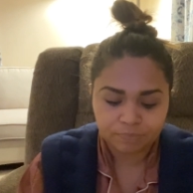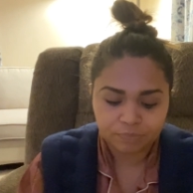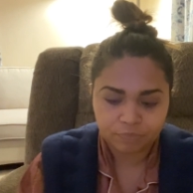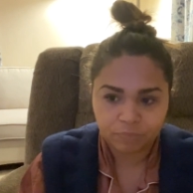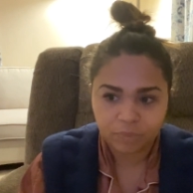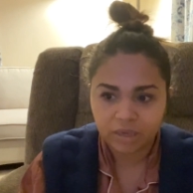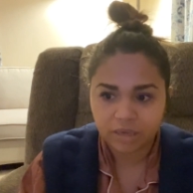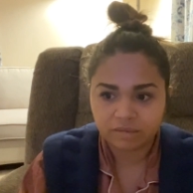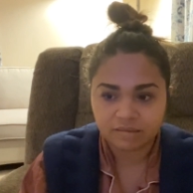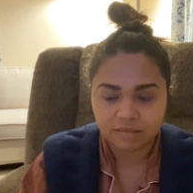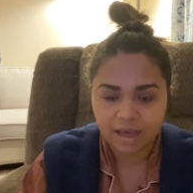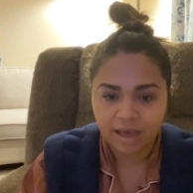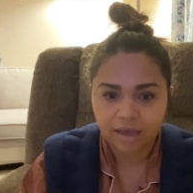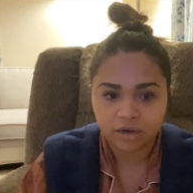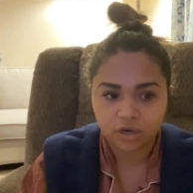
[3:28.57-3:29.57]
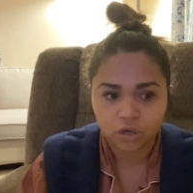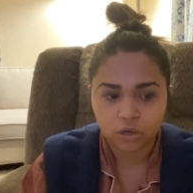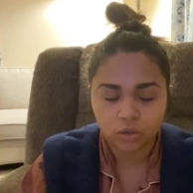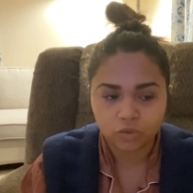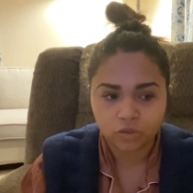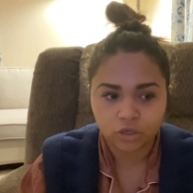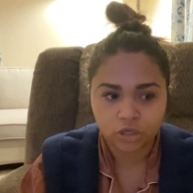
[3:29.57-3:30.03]
because that
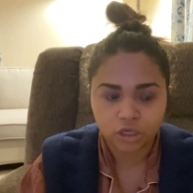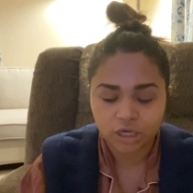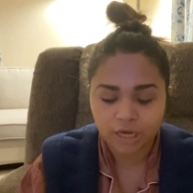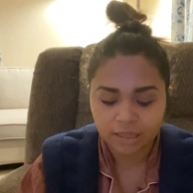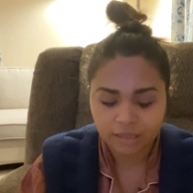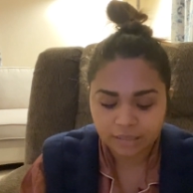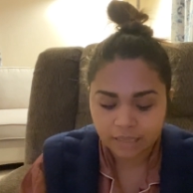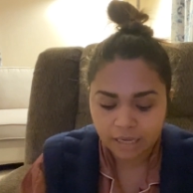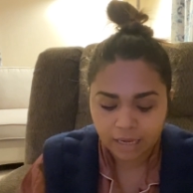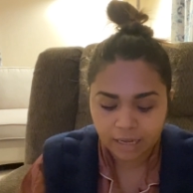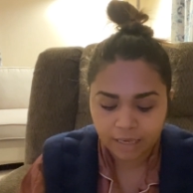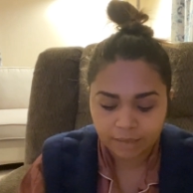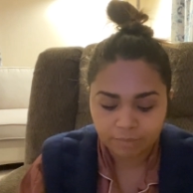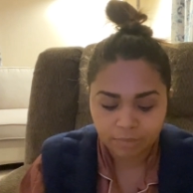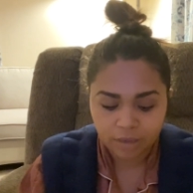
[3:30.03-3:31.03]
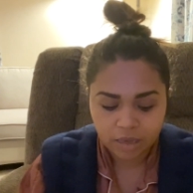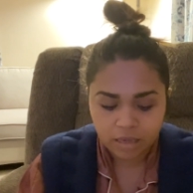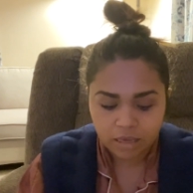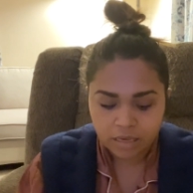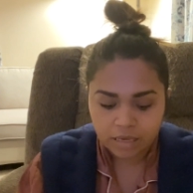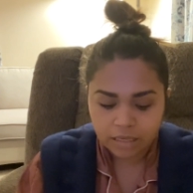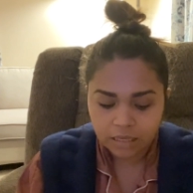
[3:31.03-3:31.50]
neurosurgeon at the time
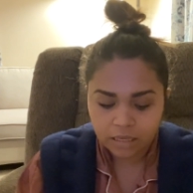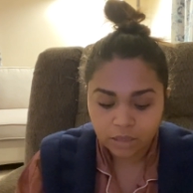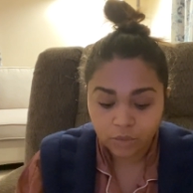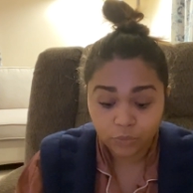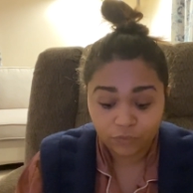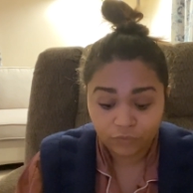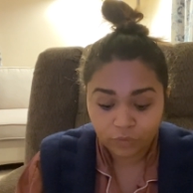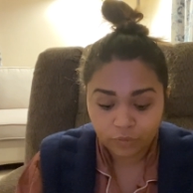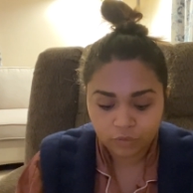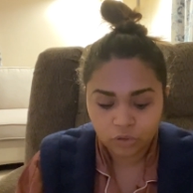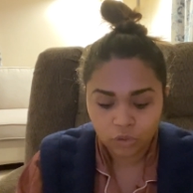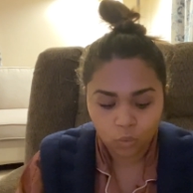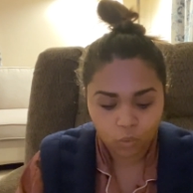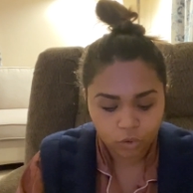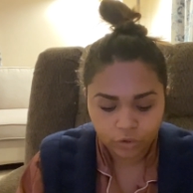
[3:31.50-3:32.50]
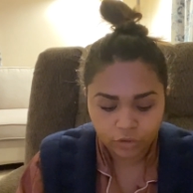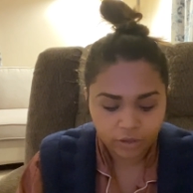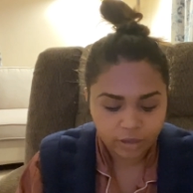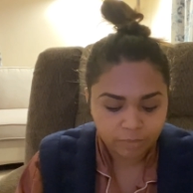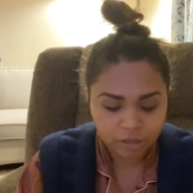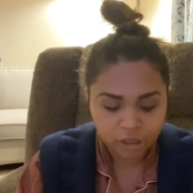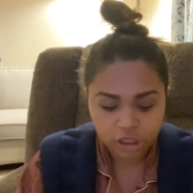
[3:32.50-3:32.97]
refused to order the
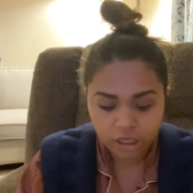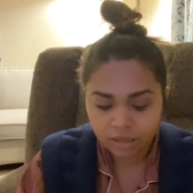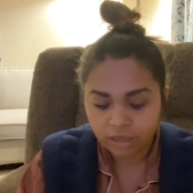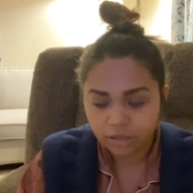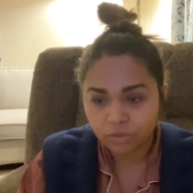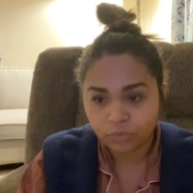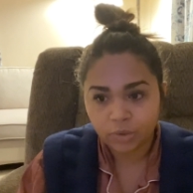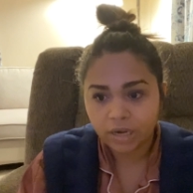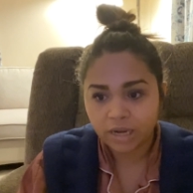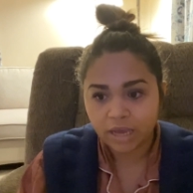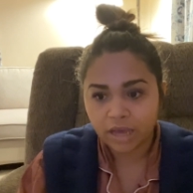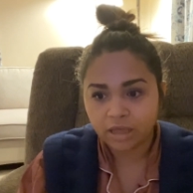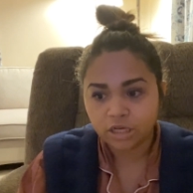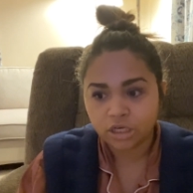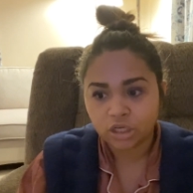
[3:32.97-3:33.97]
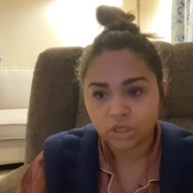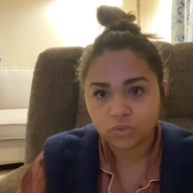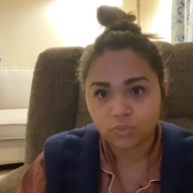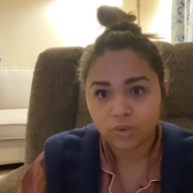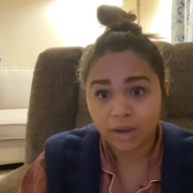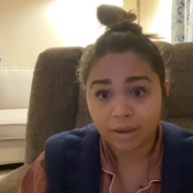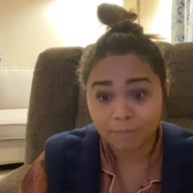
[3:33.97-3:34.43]
imaging that the radiologist
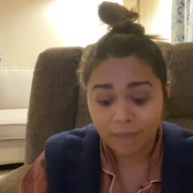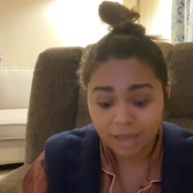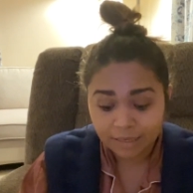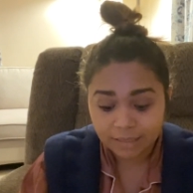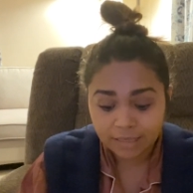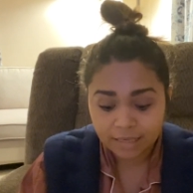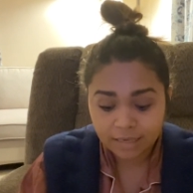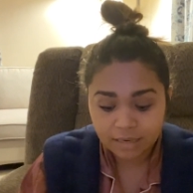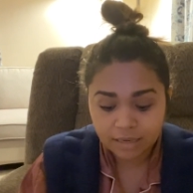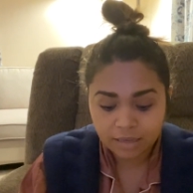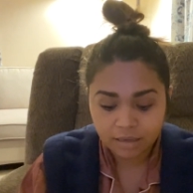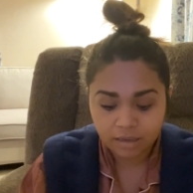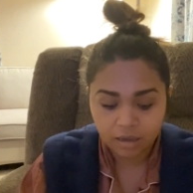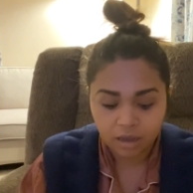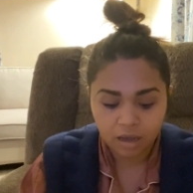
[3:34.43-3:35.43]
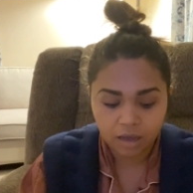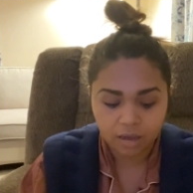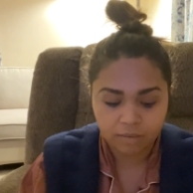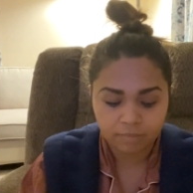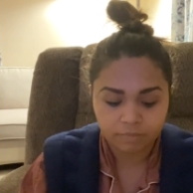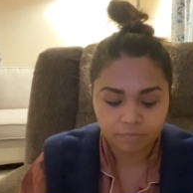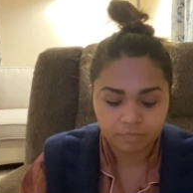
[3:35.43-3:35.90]
recommended
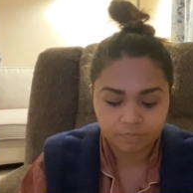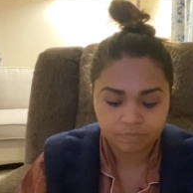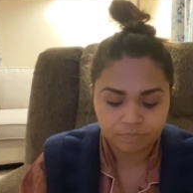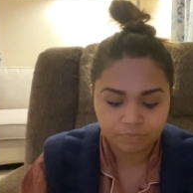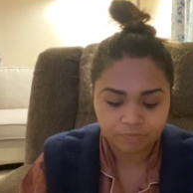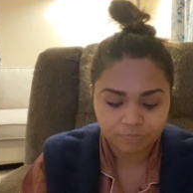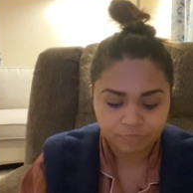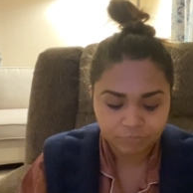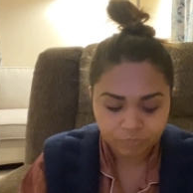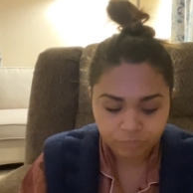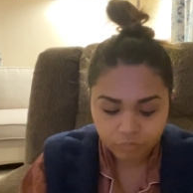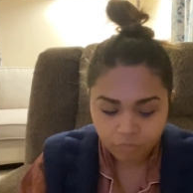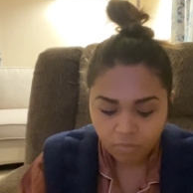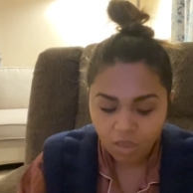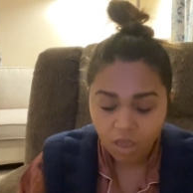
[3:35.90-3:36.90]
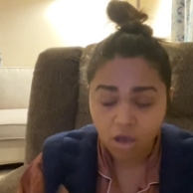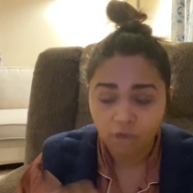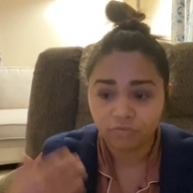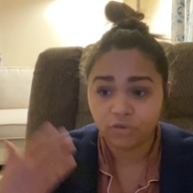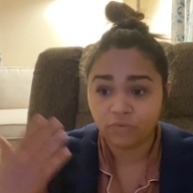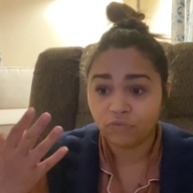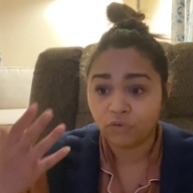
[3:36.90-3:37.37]
of
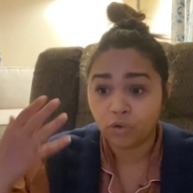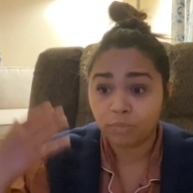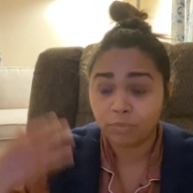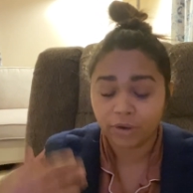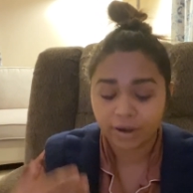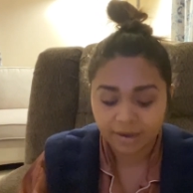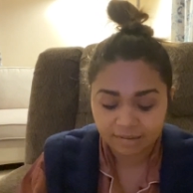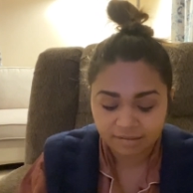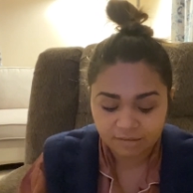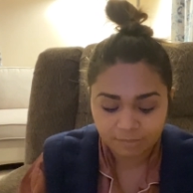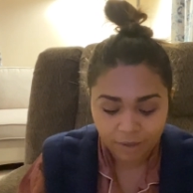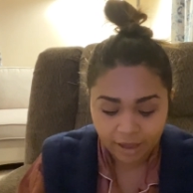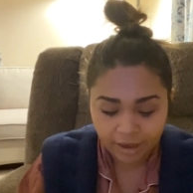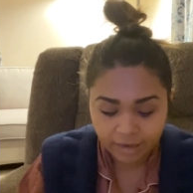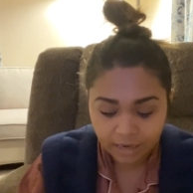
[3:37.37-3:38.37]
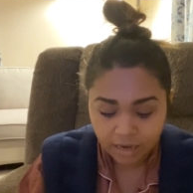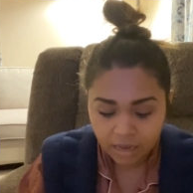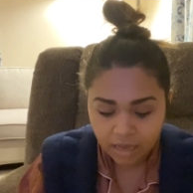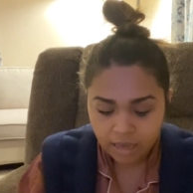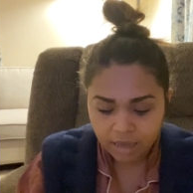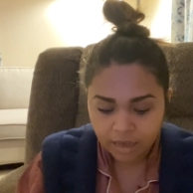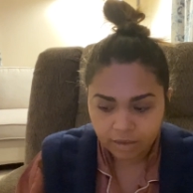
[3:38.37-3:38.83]
the full brain and spine.
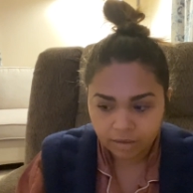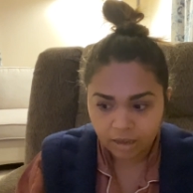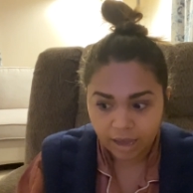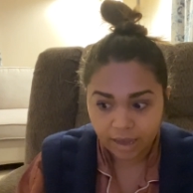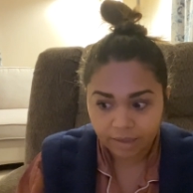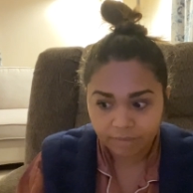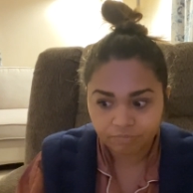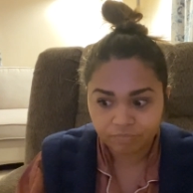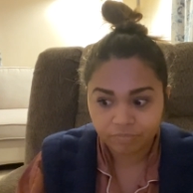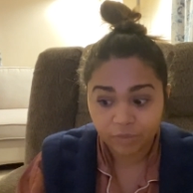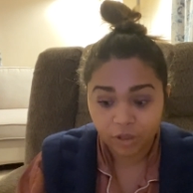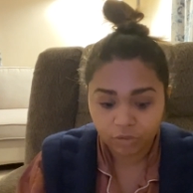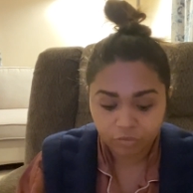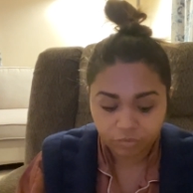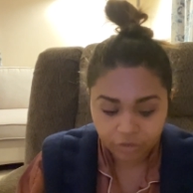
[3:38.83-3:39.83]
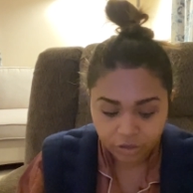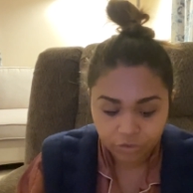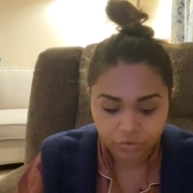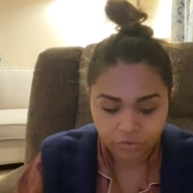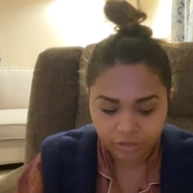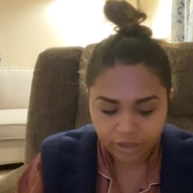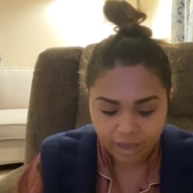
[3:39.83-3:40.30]
I
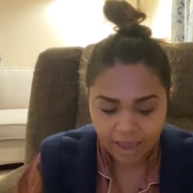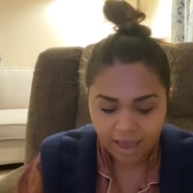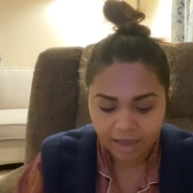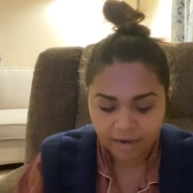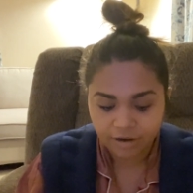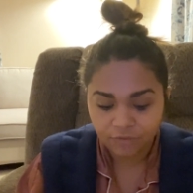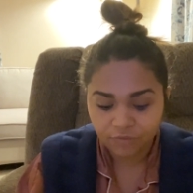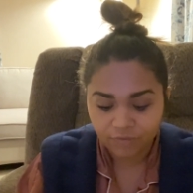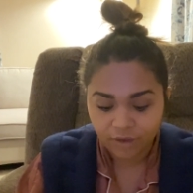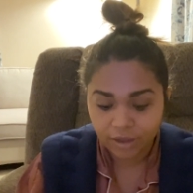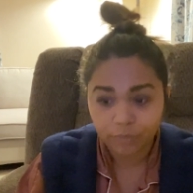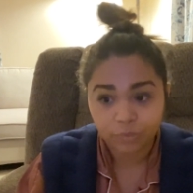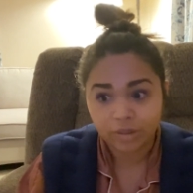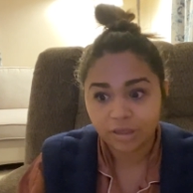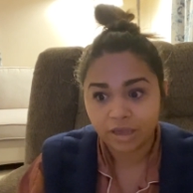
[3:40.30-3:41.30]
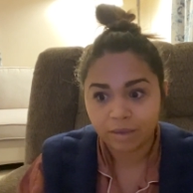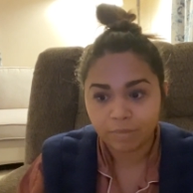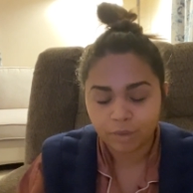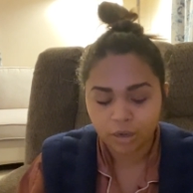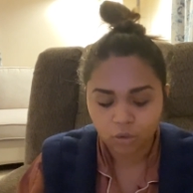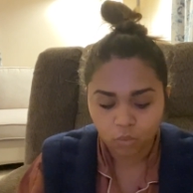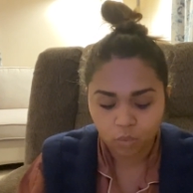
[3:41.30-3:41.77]
literally had to fight with him
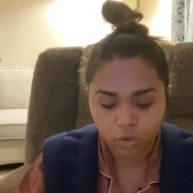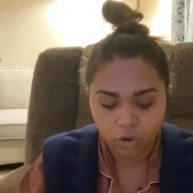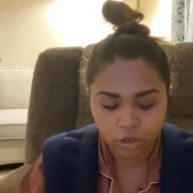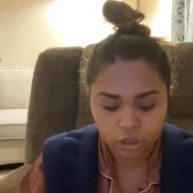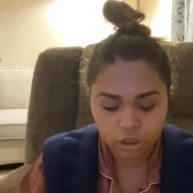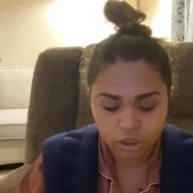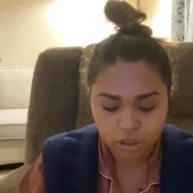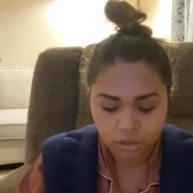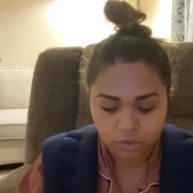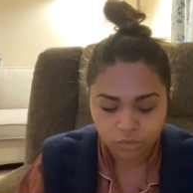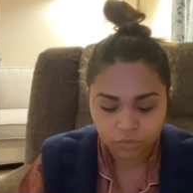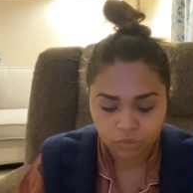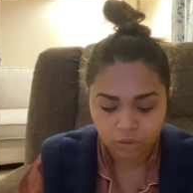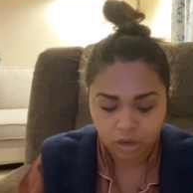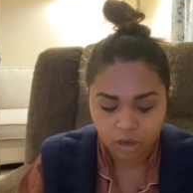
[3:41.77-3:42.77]
in order to